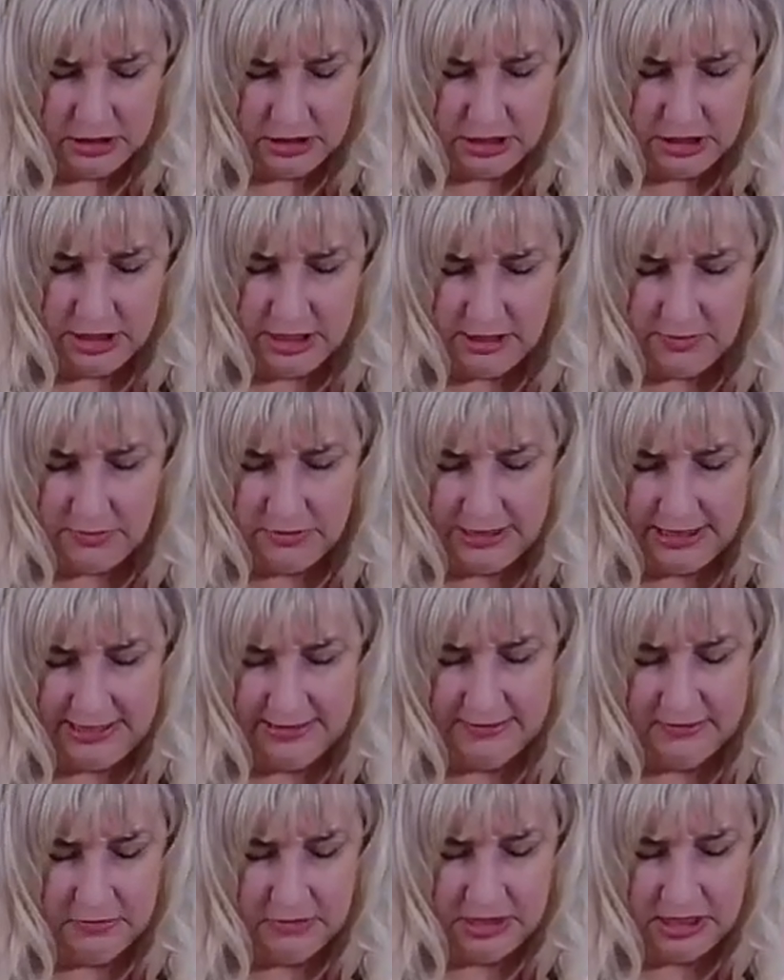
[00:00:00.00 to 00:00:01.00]
look at
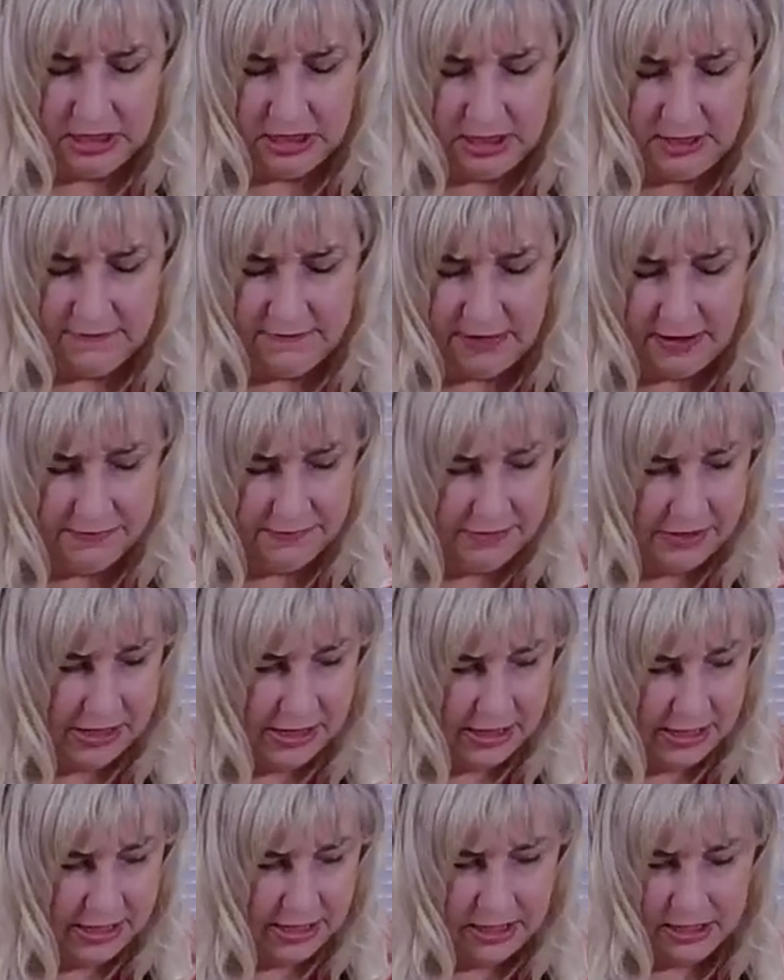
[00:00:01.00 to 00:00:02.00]
placement of
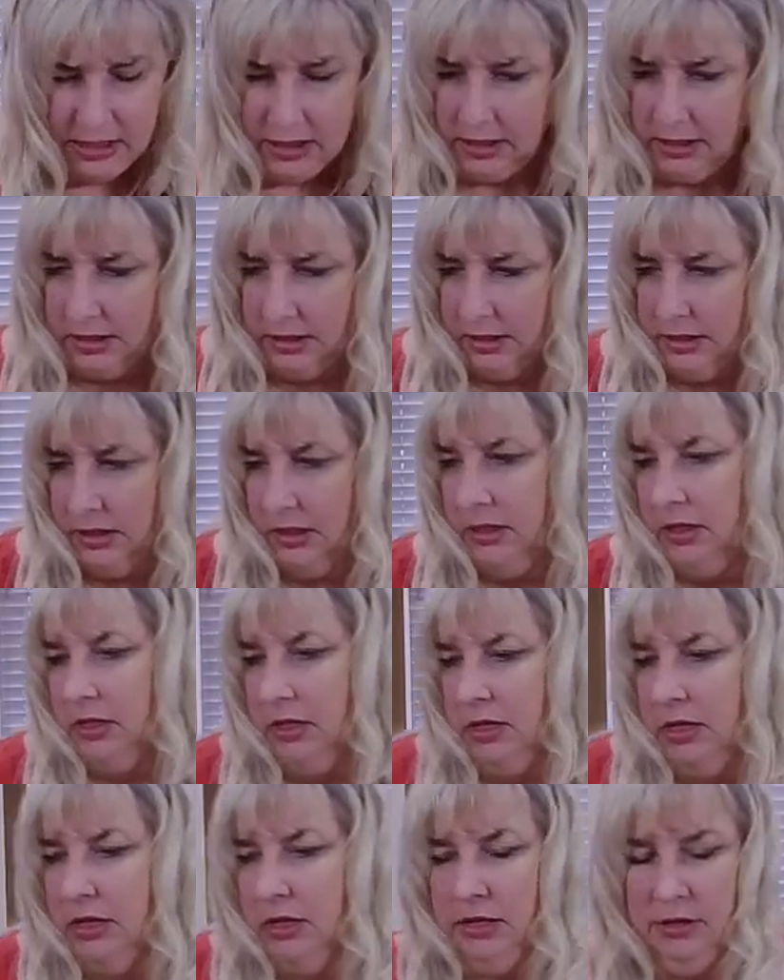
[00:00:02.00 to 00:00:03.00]
everything
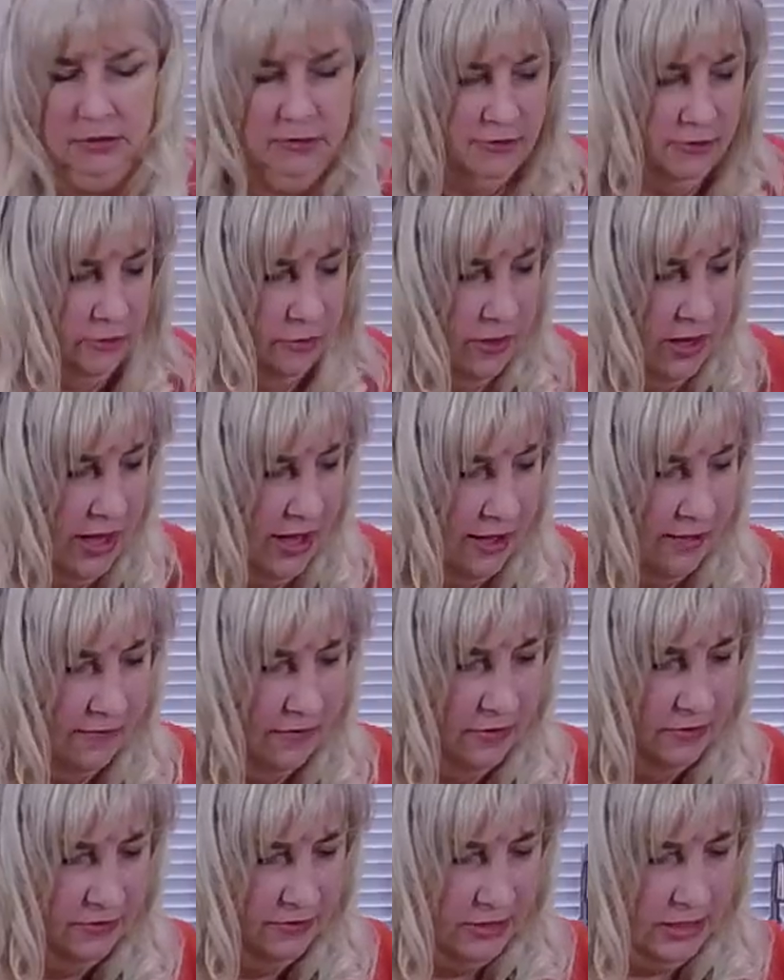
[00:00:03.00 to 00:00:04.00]
So we have
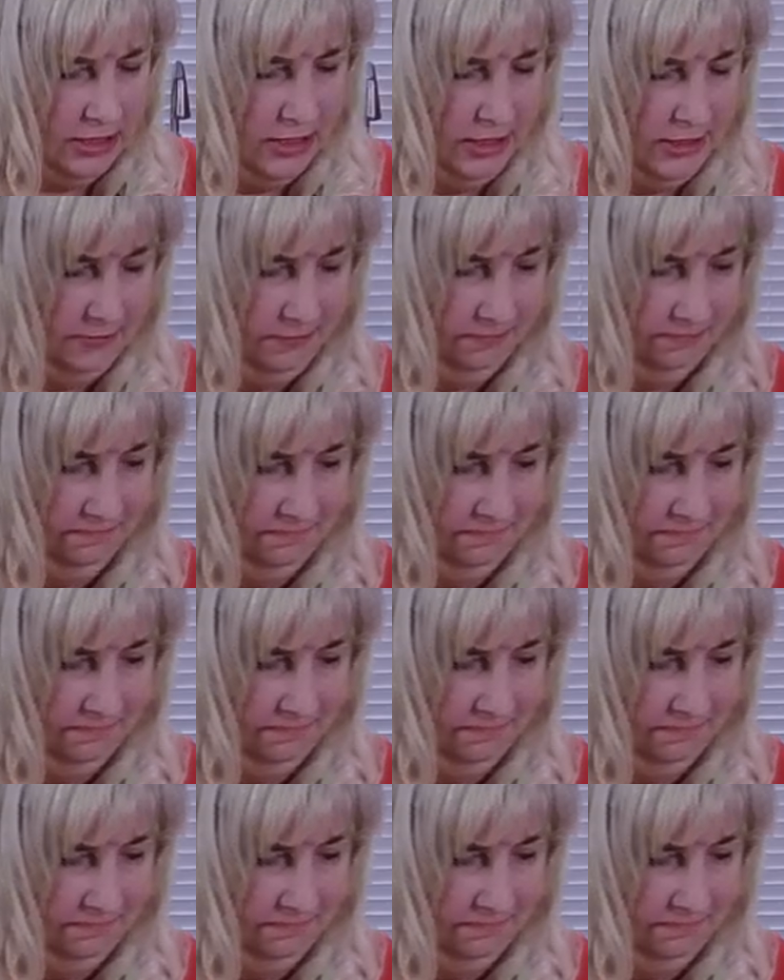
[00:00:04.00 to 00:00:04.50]
our sign.